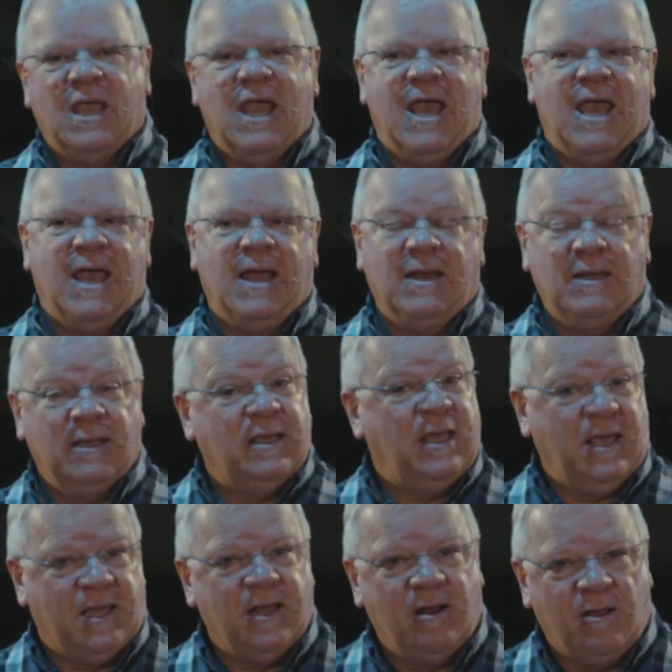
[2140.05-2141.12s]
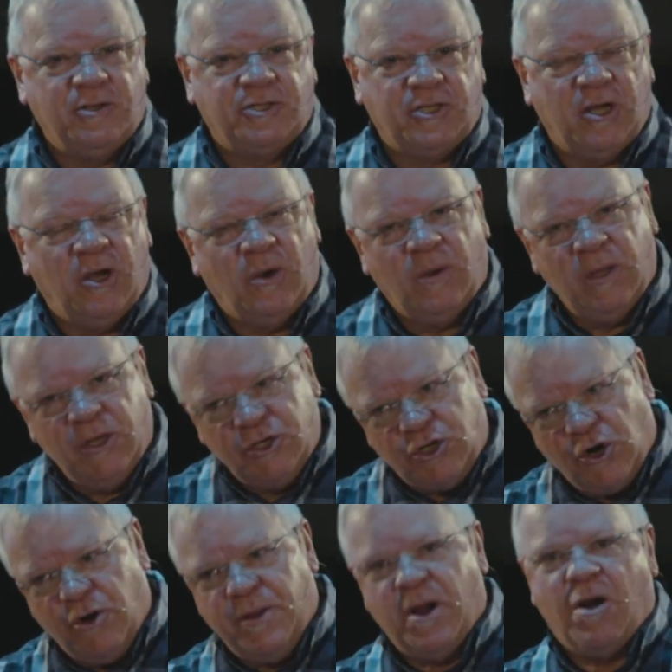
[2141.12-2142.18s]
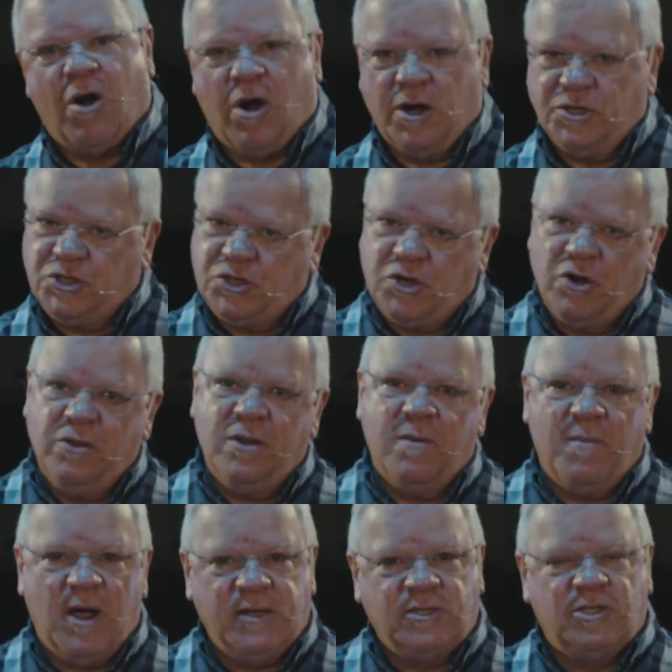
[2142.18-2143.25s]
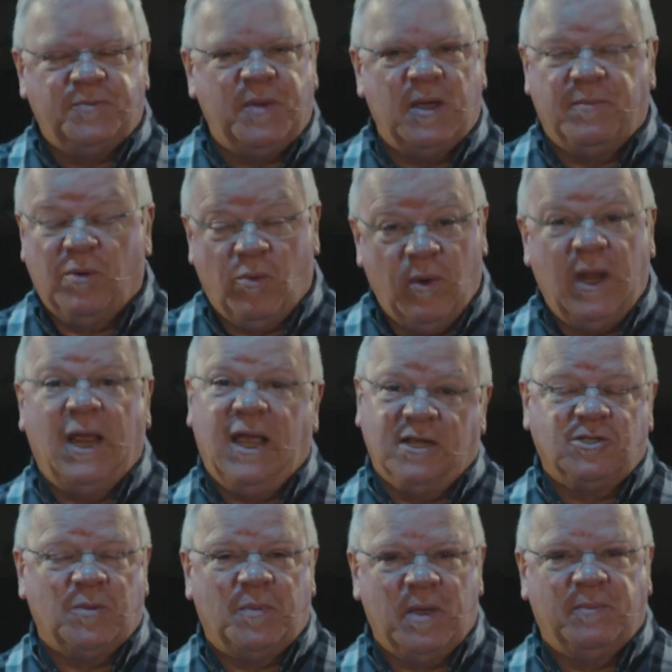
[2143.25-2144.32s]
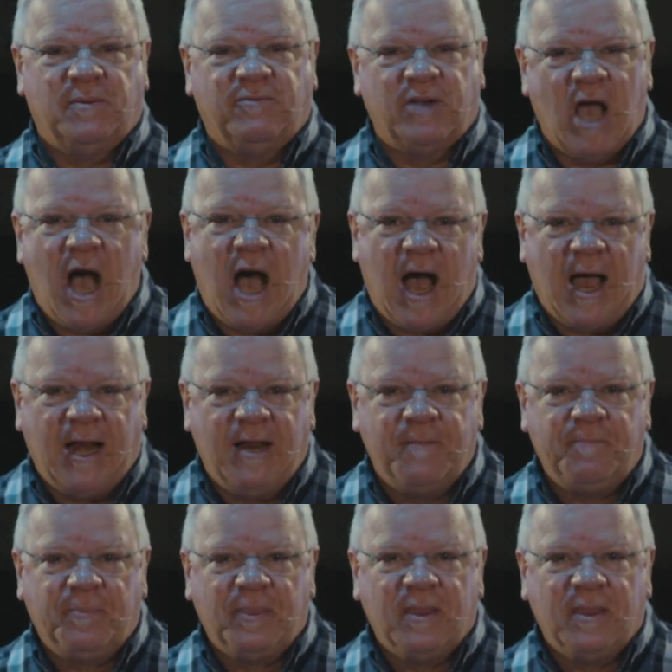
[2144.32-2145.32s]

and he can also turn their hearts, turn their minds, and speak. But we, as the people of God,